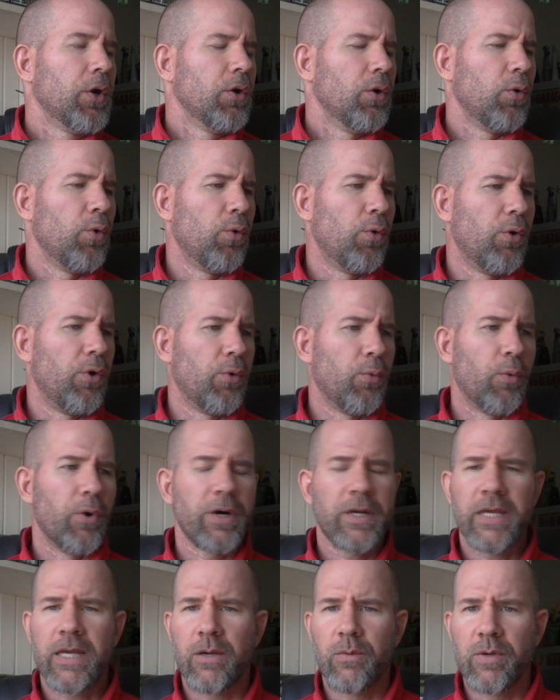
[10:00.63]
or
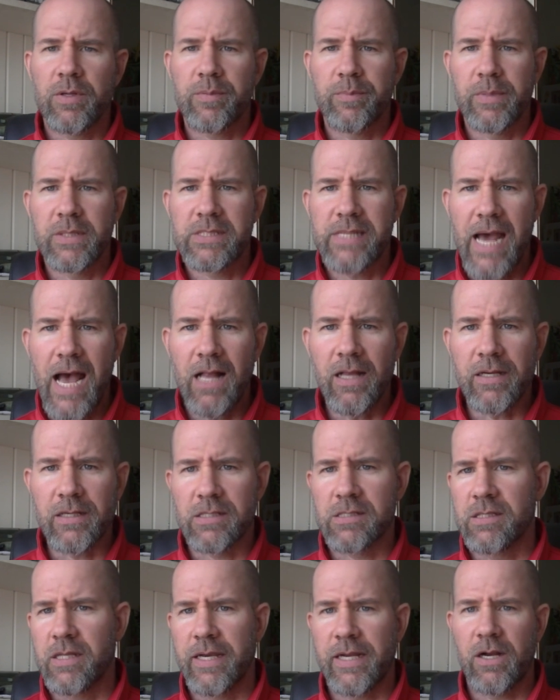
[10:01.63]
working with
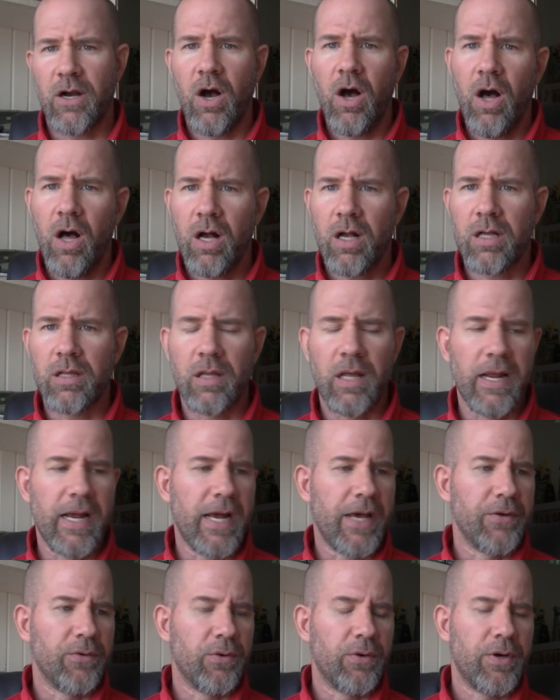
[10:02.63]
metallics like
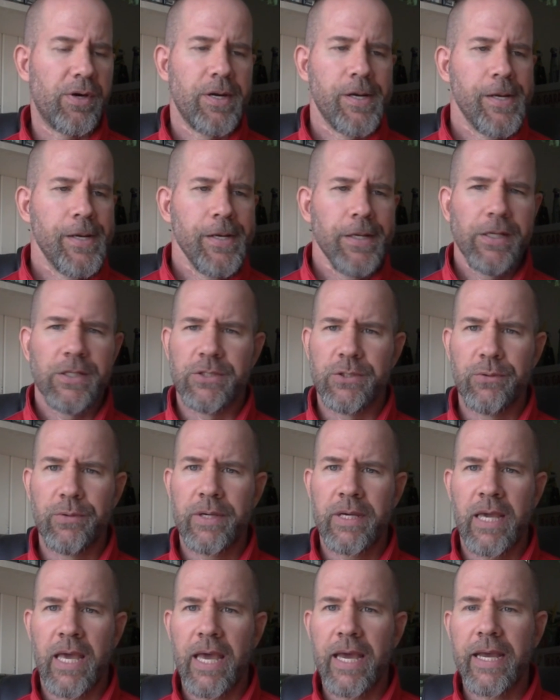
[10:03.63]
all-clad, or
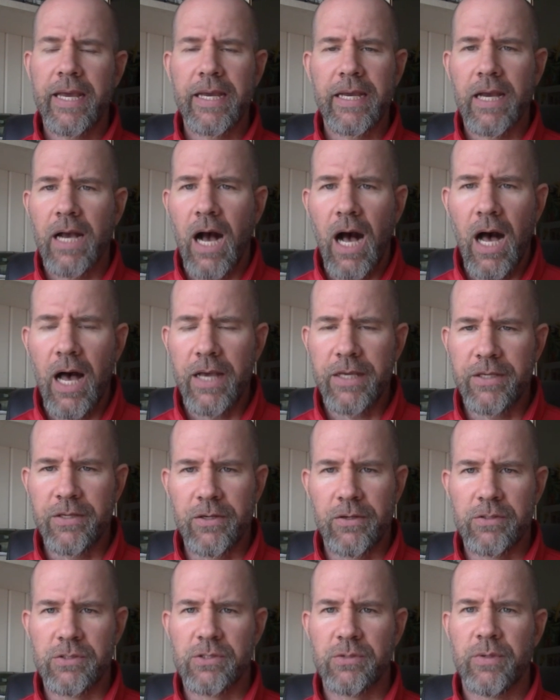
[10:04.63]
doing
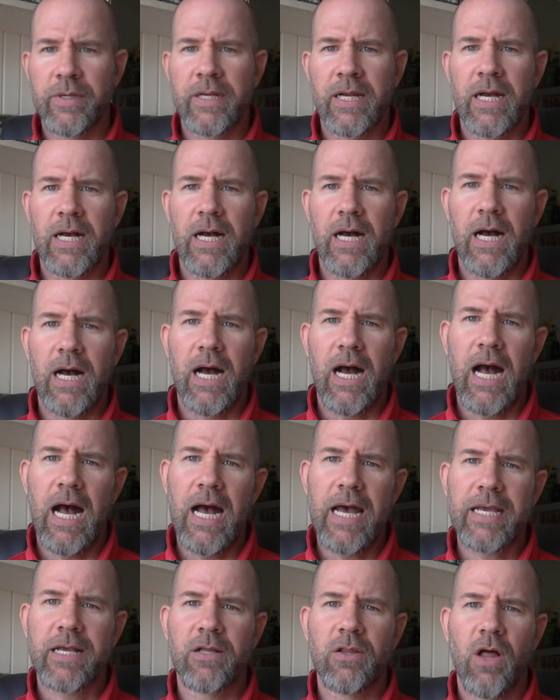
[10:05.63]
a
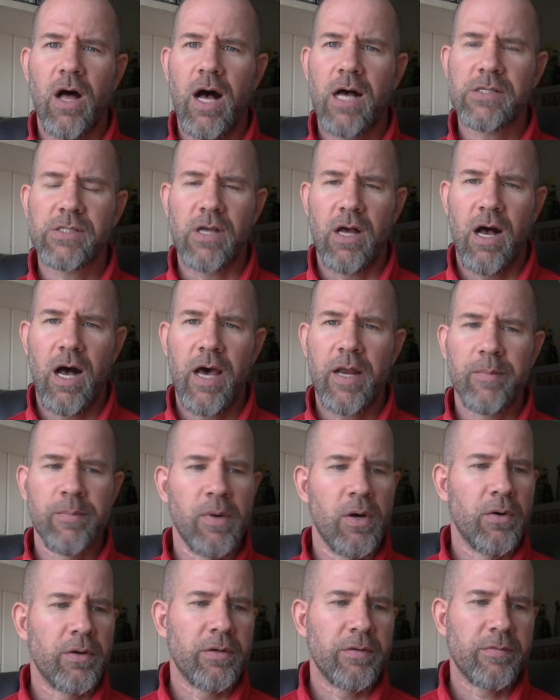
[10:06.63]
high gloss
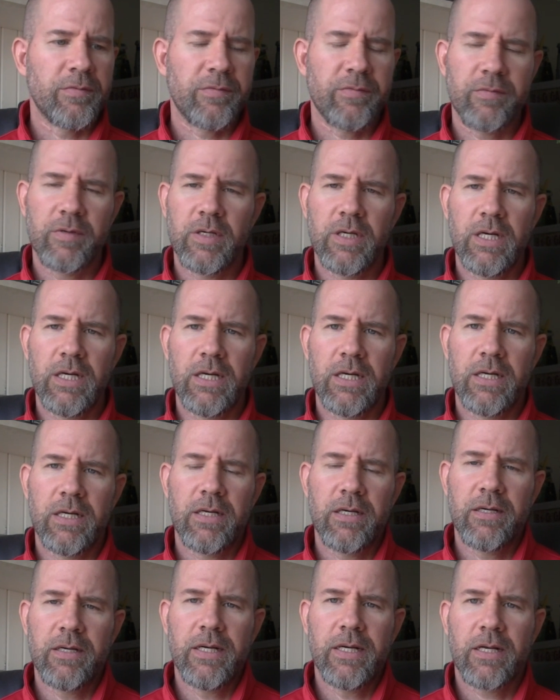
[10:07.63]
automotive
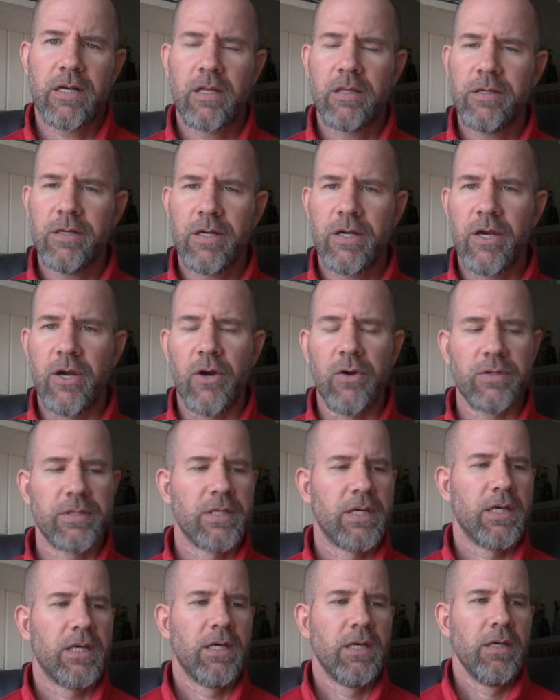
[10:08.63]
clear coat.
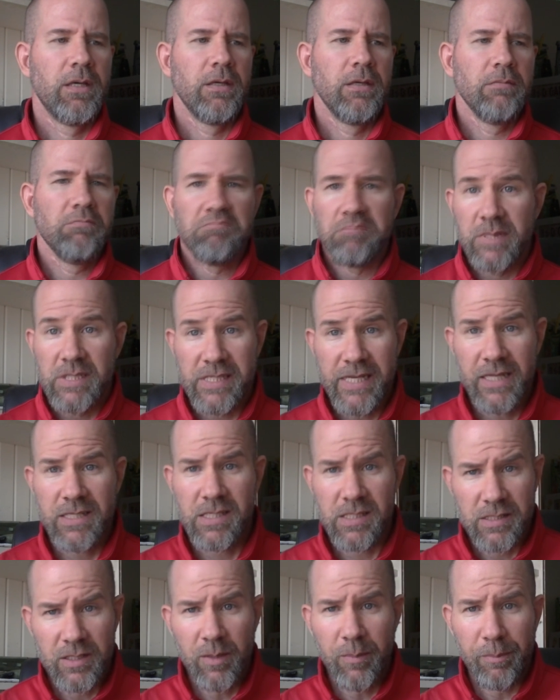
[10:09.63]
Is that
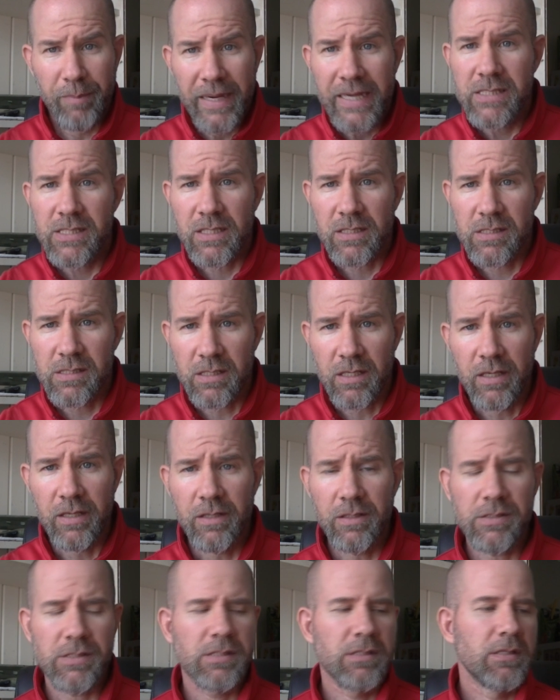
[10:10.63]
still basic
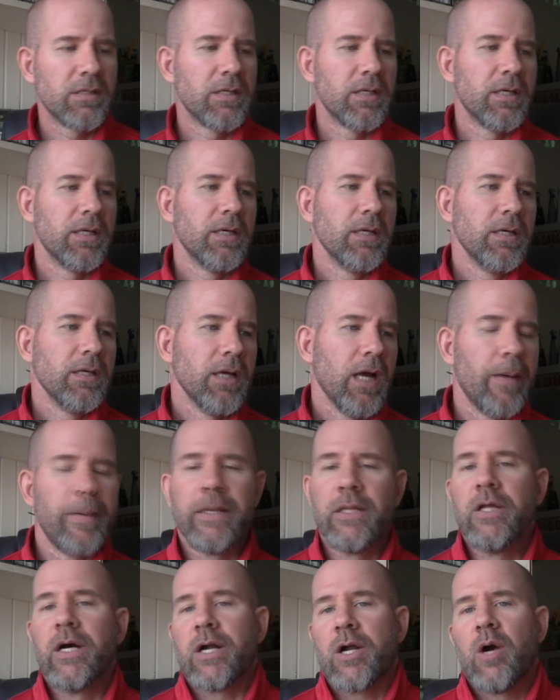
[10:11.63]
skills? I
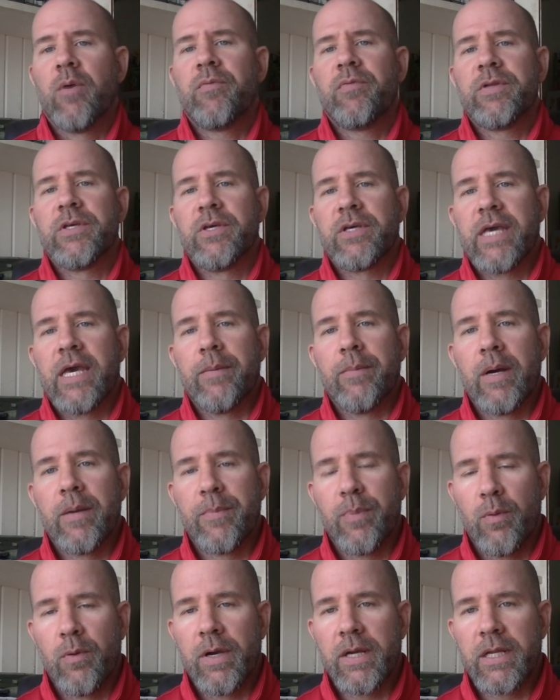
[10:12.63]
mean, look, hopefully you get my
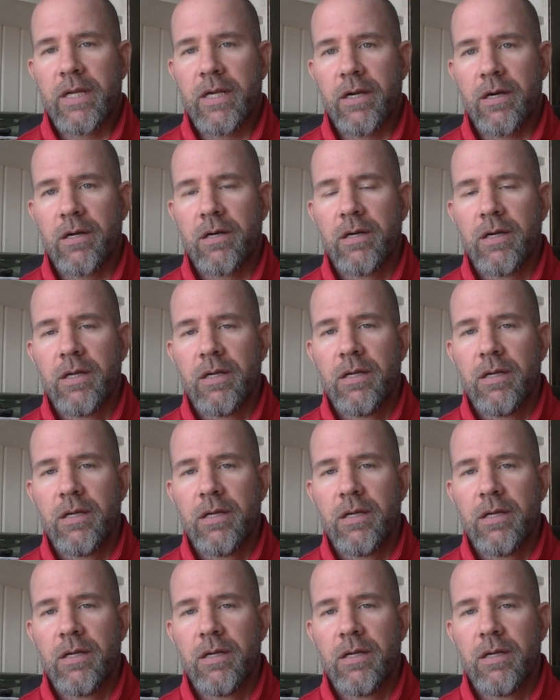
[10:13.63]
point here.